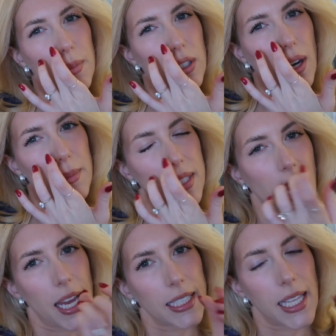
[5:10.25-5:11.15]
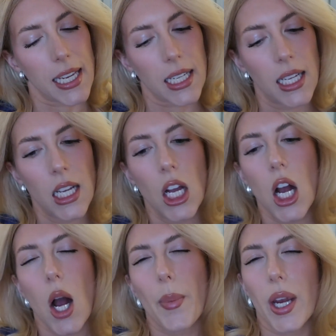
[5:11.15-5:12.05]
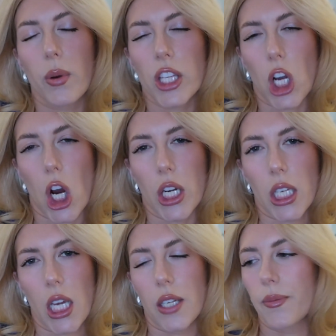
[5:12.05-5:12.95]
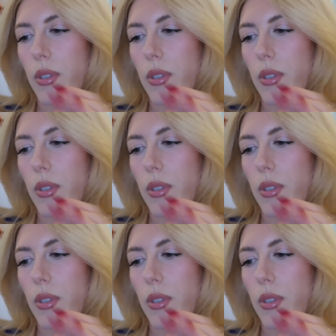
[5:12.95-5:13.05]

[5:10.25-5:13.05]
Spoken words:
You know what I'm saying? Like pair with a cardigan.